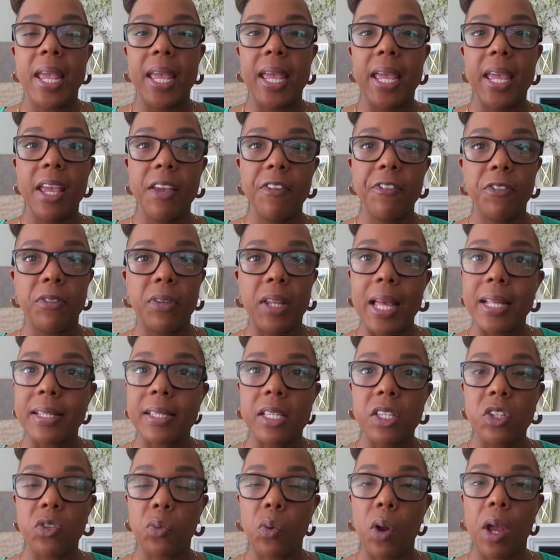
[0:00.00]
if
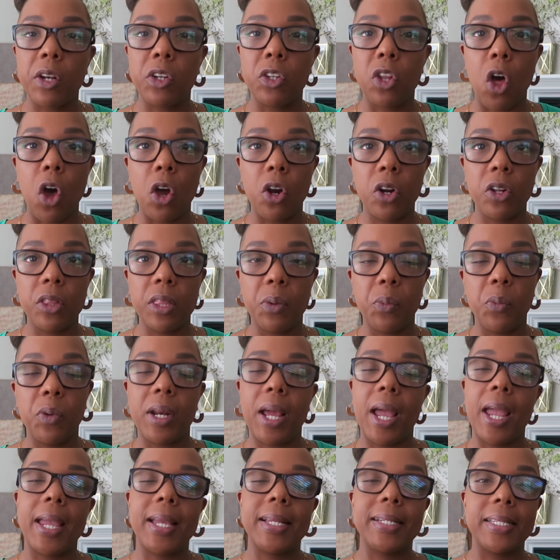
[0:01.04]
lessons run longer than what
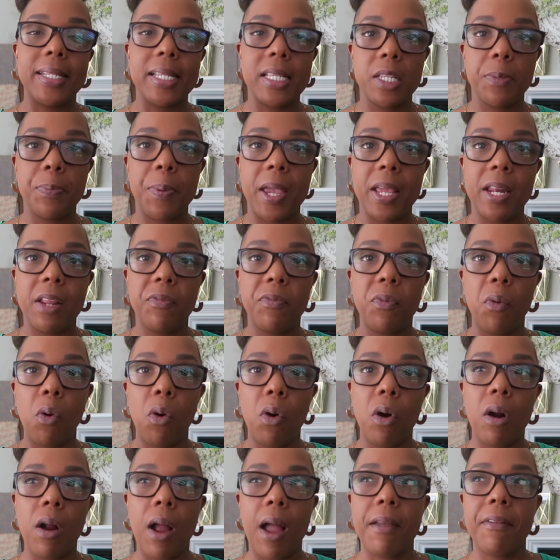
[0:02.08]
I anticipated
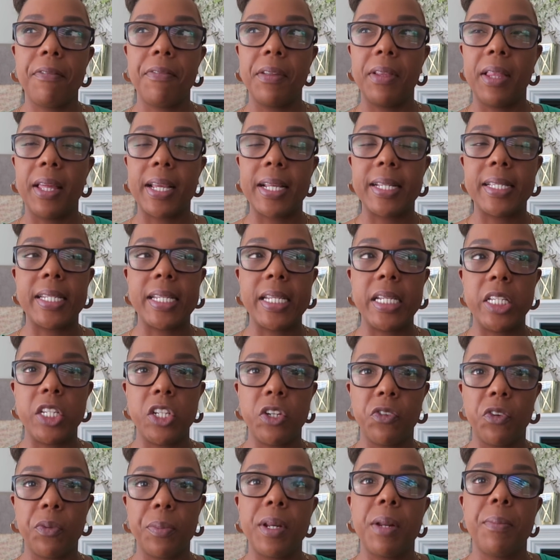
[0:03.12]
for, I feel like it's
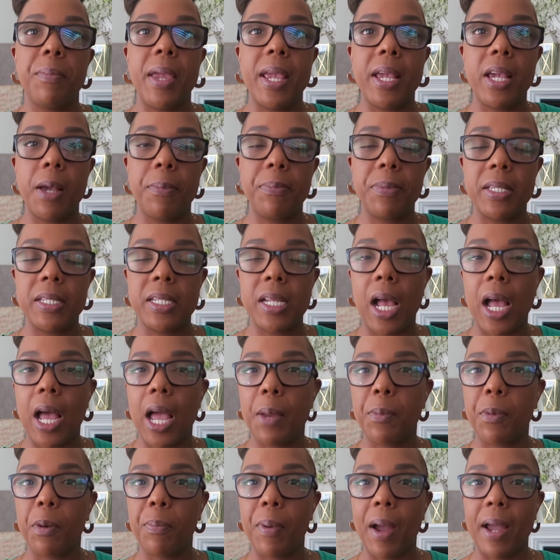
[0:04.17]
easier for me to make up the
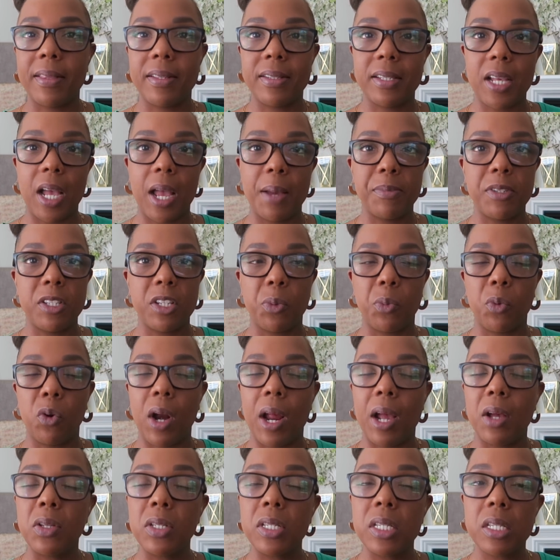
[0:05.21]
time or buy the time somewhere
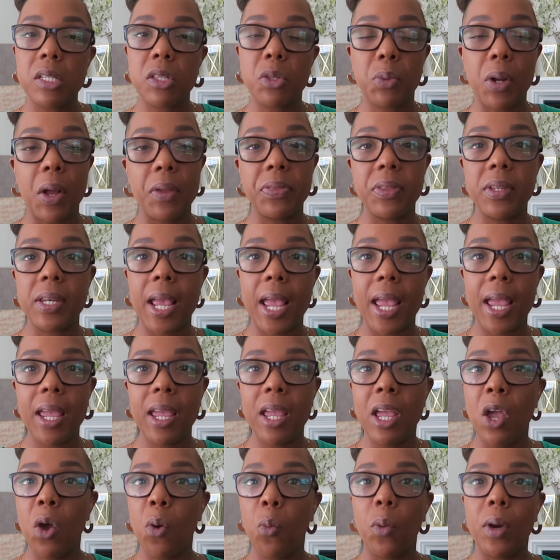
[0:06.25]
else throughout the
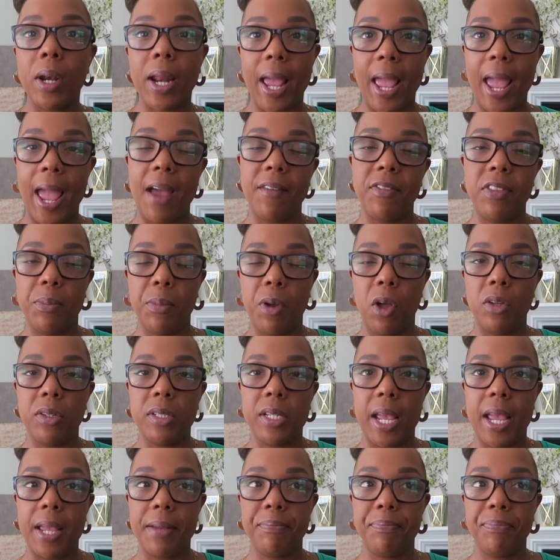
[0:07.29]
day when I have them all
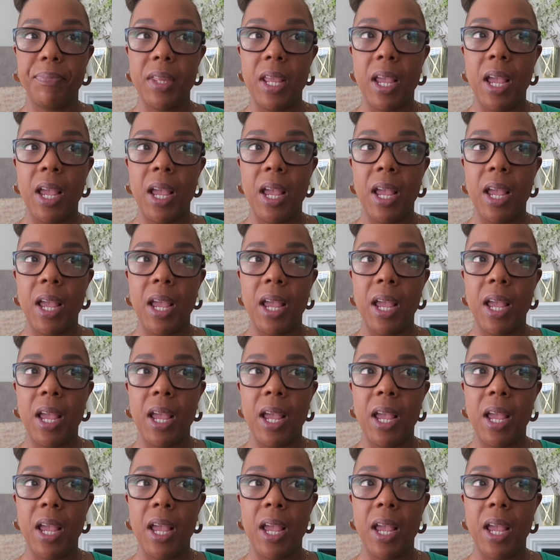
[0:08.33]
day.